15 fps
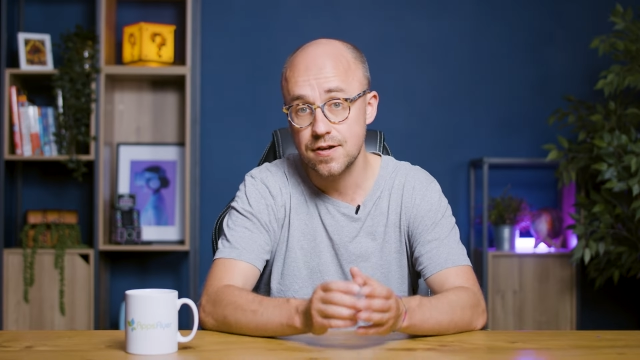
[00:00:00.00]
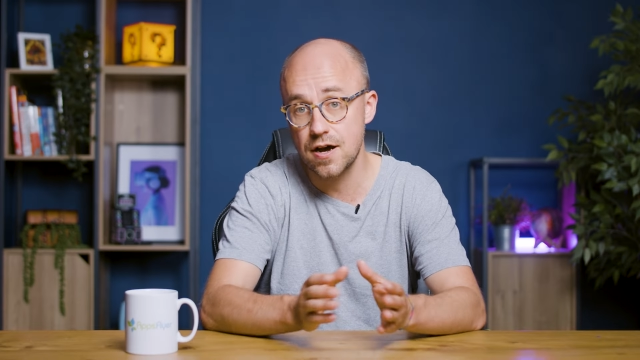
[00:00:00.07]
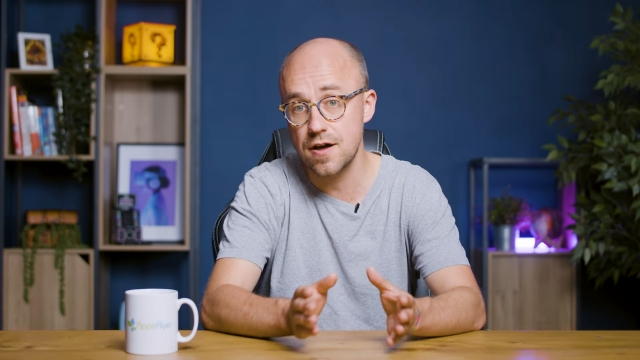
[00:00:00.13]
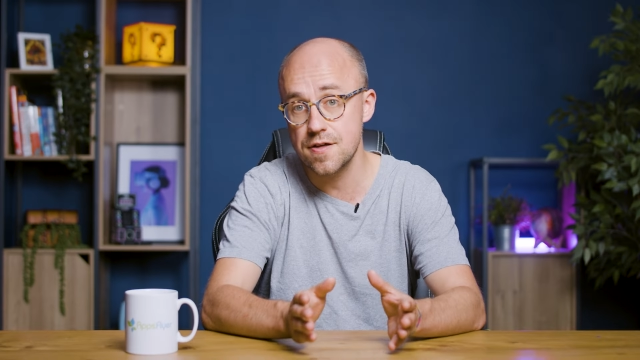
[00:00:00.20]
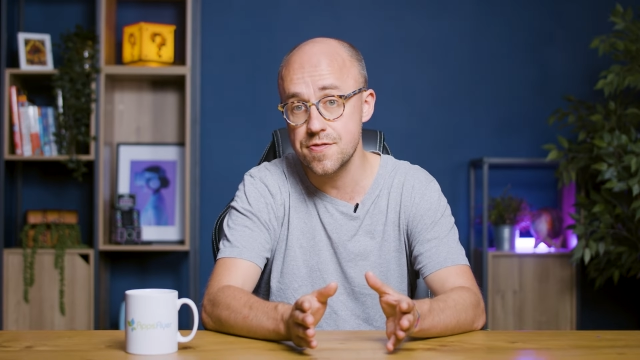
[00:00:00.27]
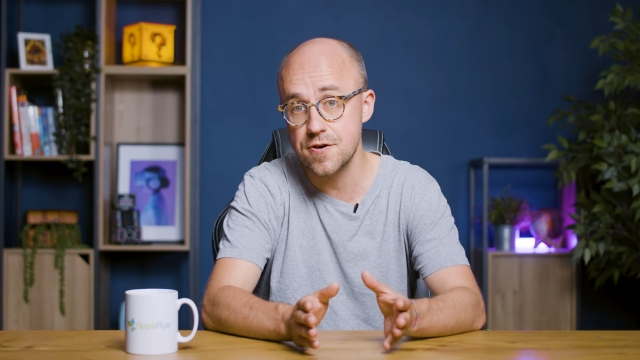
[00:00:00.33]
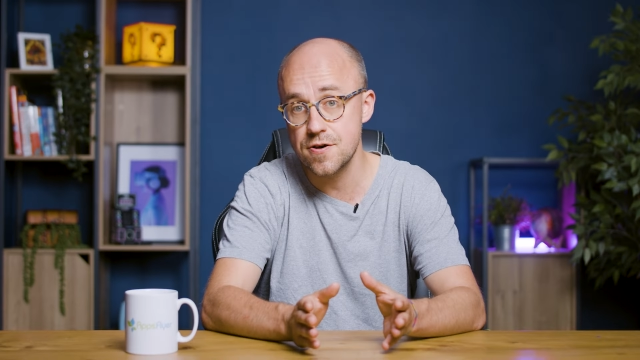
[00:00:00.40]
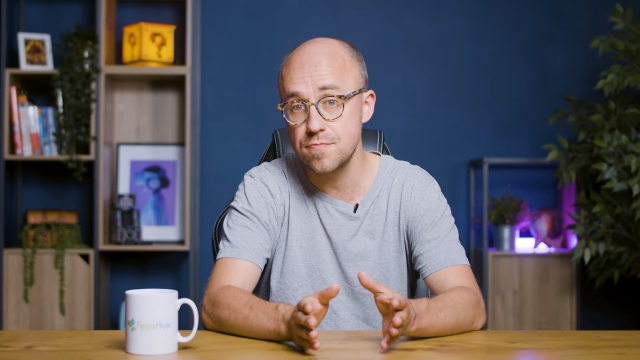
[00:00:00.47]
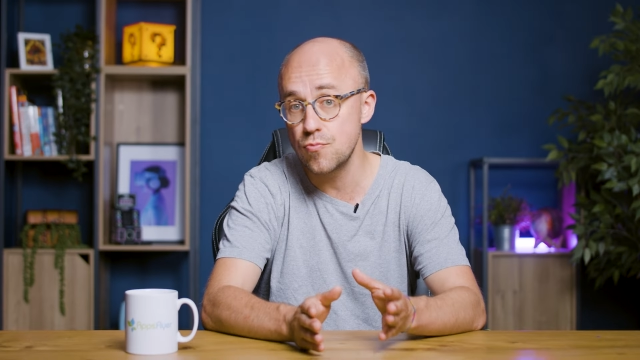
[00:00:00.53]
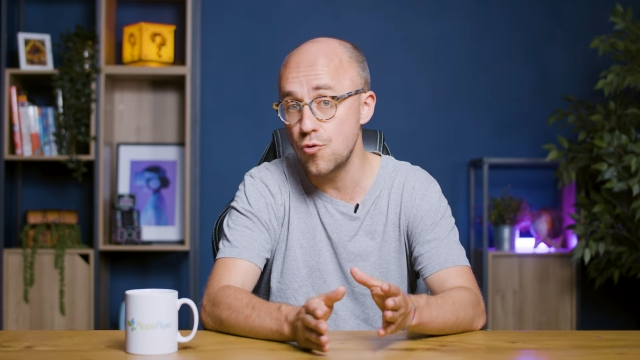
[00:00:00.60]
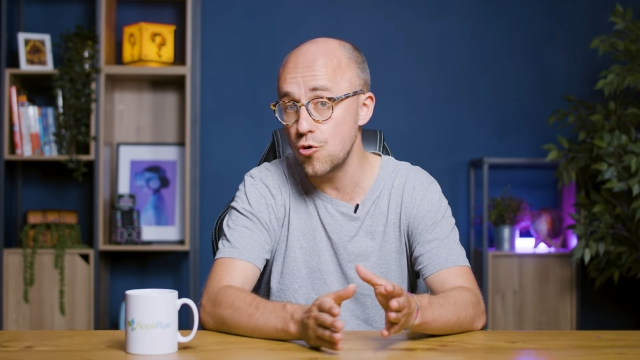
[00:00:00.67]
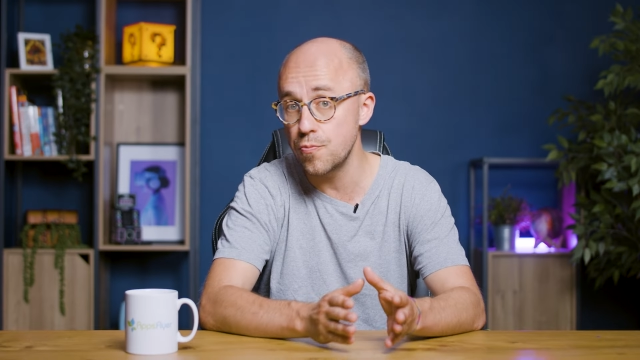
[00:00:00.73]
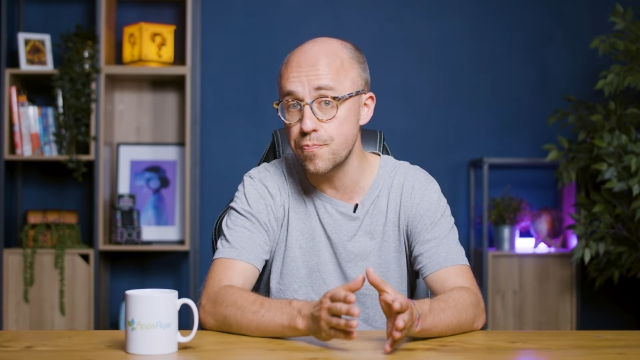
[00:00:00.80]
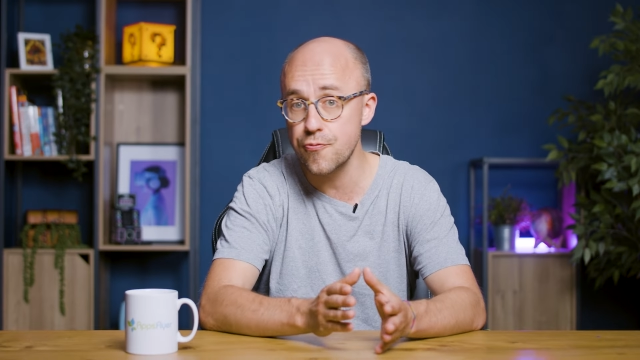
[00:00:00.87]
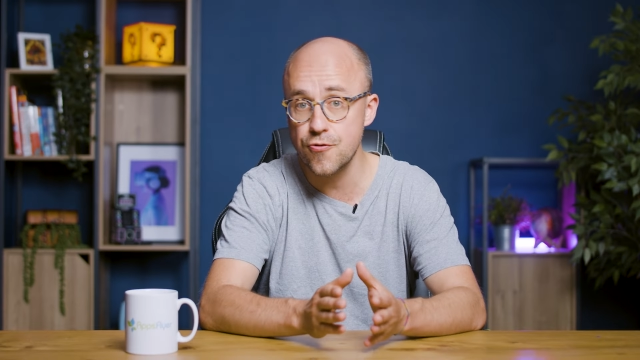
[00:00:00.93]
Other,
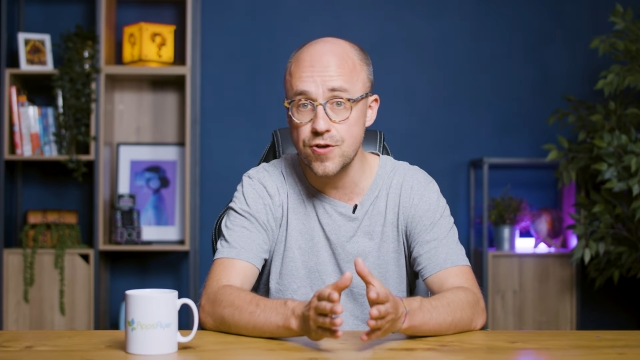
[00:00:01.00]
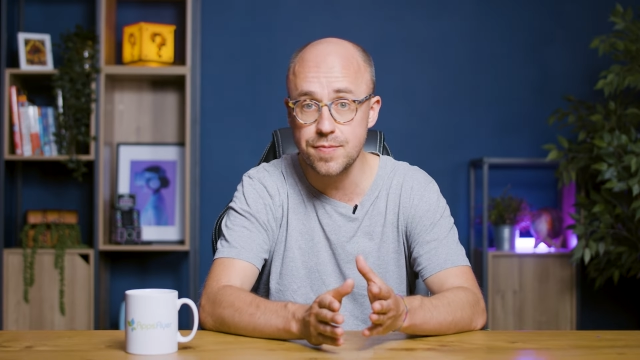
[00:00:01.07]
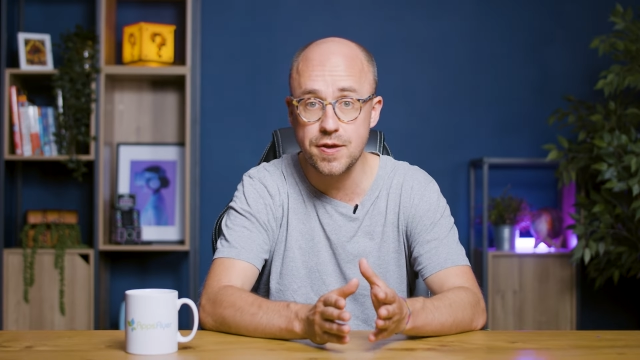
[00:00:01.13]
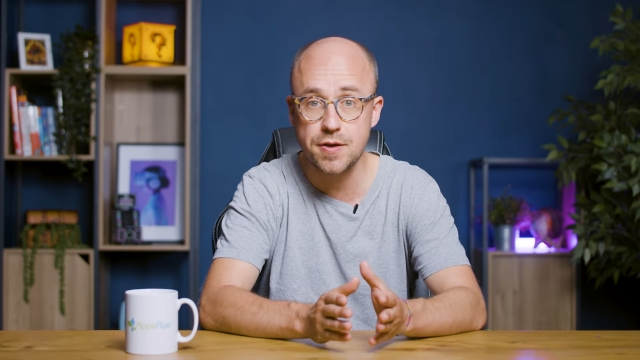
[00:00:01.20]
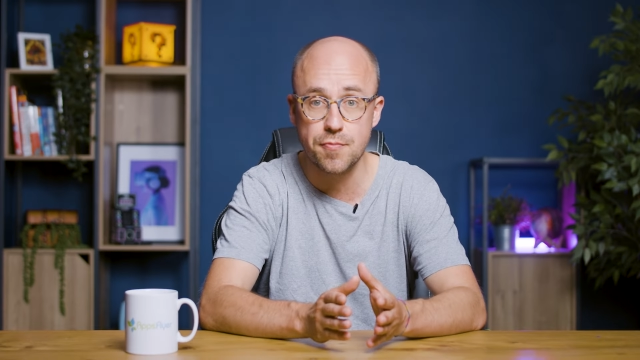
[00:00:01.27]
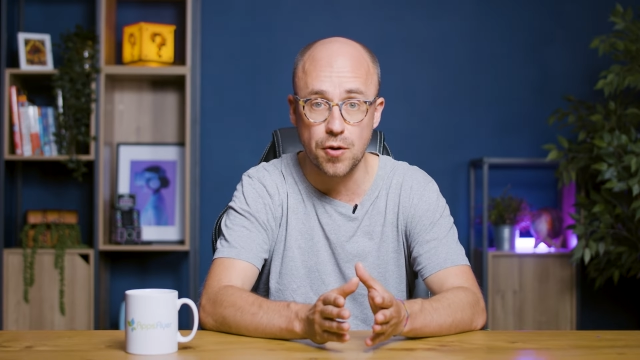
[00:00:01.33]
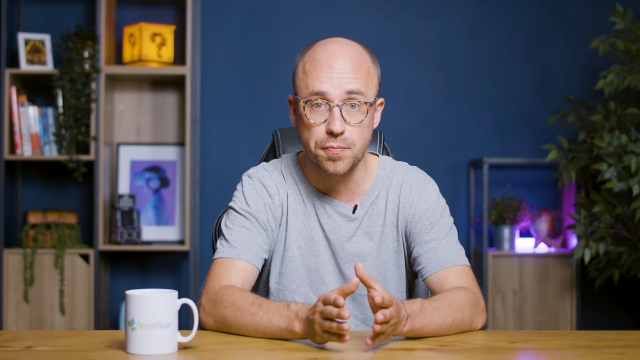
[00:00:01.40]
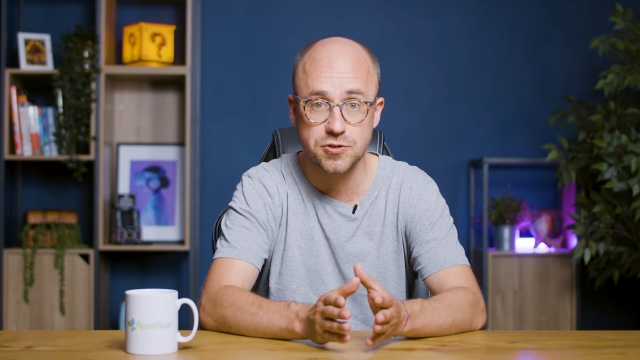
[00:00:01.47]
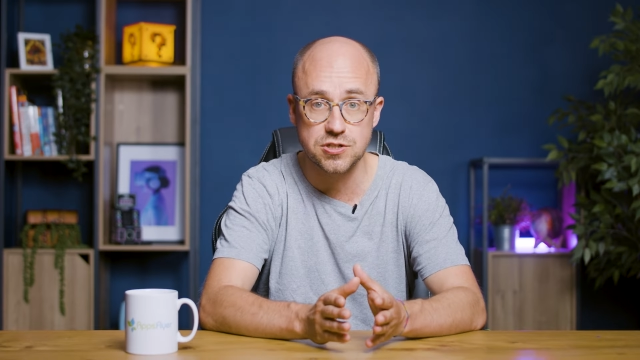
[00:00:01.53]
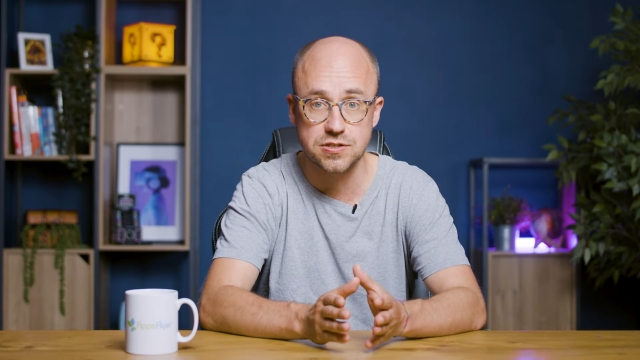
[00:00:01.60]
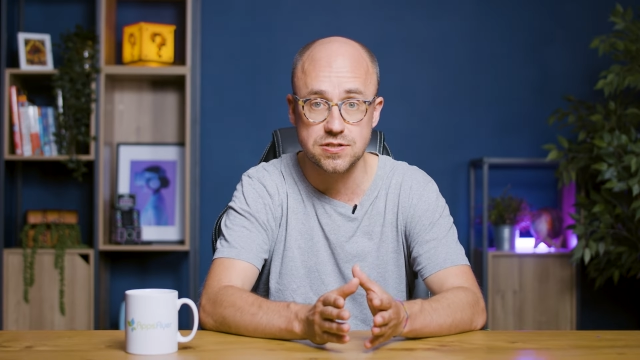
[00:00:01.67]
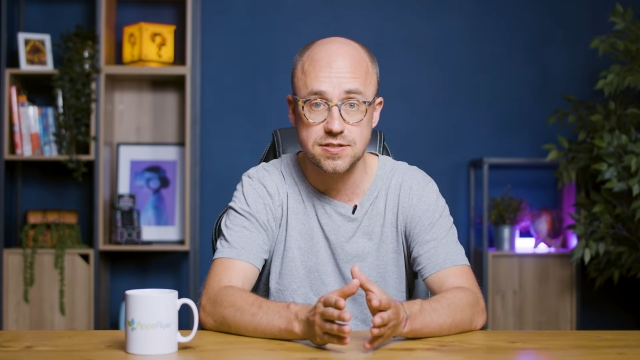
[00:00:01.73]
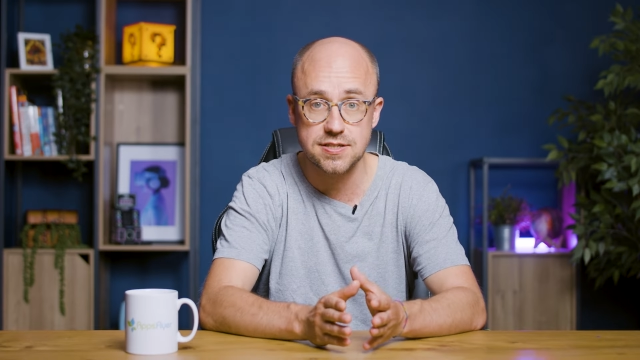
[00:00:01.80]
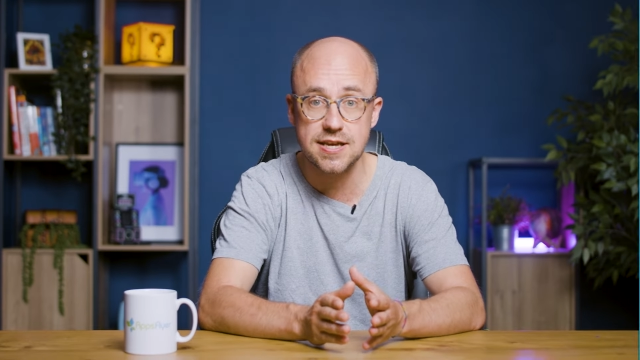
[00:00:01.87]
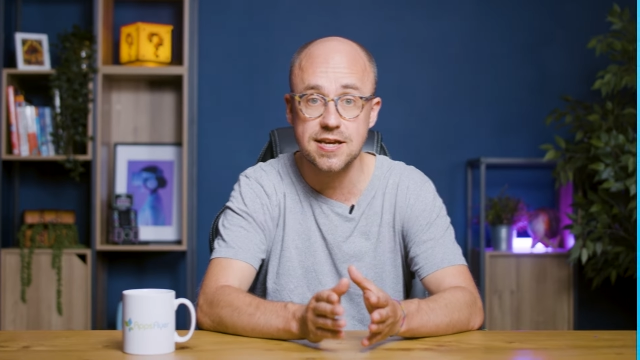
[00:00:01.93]
more premium options